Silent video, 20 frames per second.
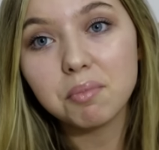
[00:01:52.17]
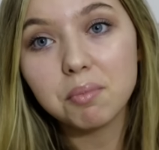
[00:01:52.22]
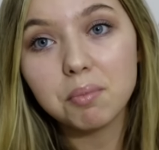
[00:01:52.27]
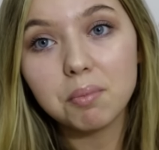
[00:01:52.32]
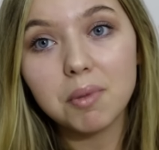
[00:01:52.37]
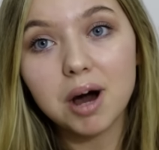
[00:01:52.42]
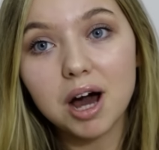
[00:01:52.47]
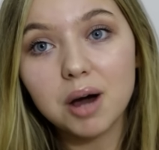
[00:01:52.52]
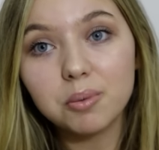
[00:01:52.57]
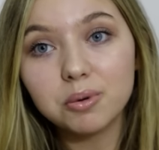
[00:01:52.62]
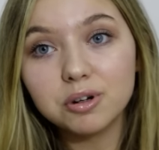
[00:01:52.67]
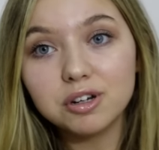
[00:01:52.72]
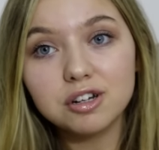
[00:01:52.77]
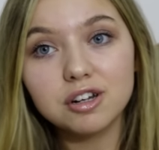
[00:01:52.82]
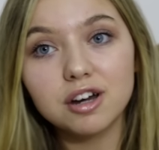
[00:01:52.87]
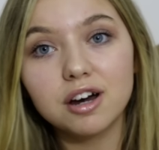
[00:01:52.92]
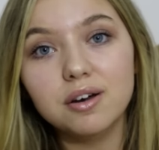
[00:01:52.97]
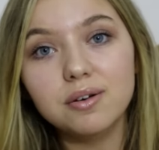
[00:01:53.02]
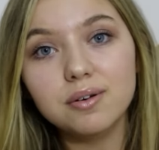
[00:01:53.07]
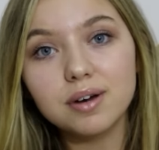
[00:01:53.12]
might want to
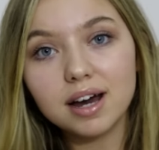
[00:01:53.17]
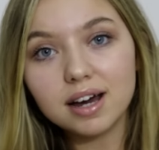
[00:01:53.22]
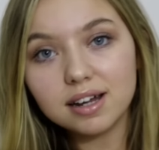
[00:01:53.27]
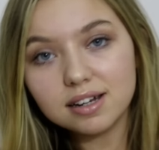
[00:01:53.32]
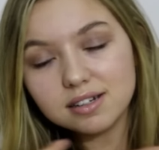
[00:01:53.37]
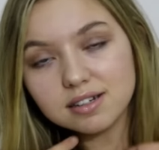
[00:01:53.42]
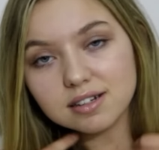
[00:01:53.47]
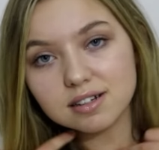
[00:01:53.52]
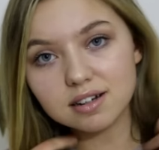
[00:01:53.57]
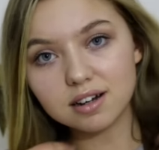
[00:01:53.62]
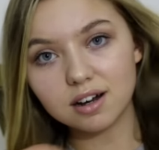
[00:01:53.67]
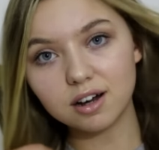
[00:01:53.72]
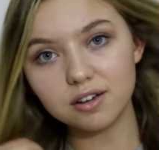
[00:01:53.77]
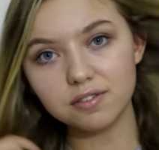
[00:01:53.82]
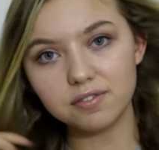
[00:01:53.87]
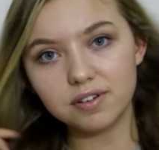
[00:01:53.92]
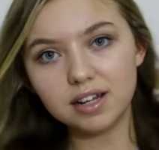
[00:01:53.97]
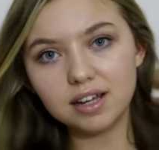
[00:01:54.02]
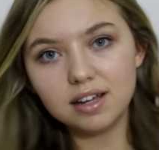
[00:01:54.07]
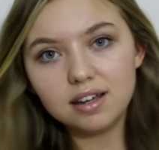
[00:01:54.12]
know and
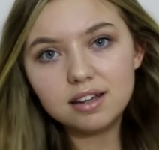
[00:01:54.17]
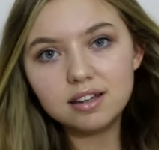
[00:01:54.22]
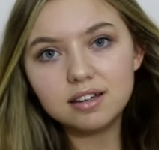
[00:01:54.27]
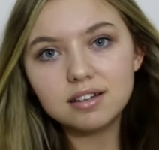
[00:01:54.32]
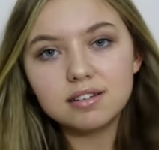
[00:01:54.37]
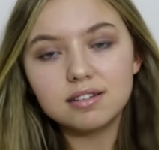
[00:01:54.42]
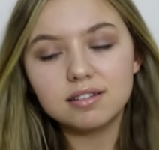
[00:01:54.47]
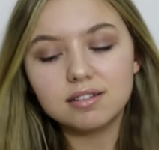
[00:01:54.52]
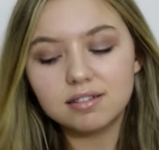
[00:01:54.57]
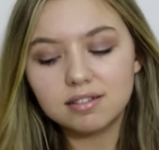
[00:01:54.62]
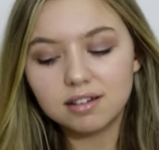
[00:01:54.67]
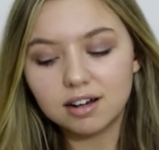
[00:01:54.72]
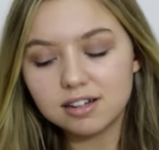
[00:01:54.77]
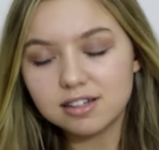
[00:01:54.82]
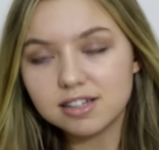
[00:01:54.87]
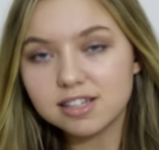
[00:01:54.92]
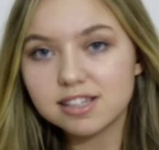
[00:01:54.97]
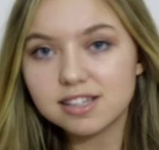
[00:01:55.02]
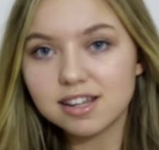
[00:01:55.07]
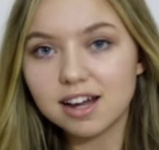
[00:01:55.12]
hopefully
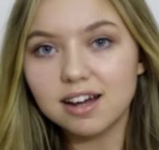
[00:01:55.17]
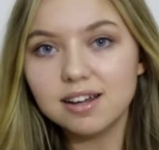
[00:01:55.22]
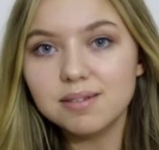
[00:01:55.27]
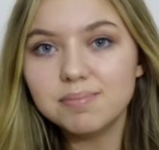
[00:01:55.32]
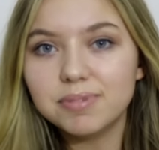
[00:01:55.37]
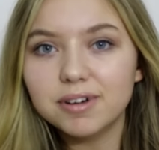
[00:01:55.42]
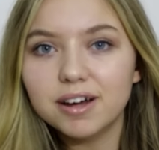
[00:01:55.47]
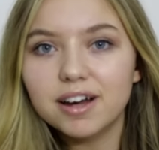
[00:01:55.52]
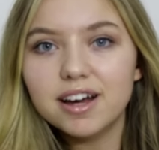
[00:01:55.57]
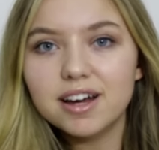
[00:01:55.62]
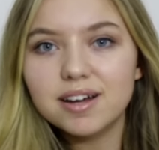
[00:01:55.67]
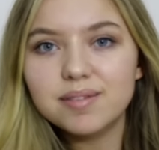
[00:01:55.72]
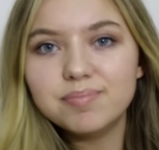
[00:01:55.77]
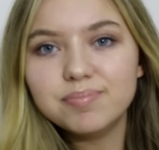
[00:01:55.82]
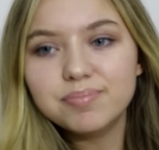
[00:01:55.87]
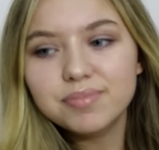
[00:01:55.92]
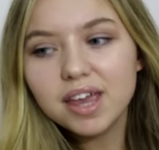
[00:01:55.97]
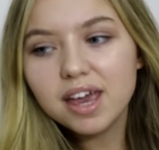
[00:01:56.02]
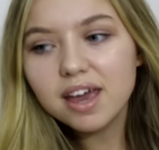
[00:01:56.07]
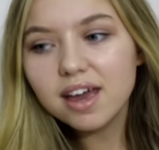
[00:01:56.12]
understand. But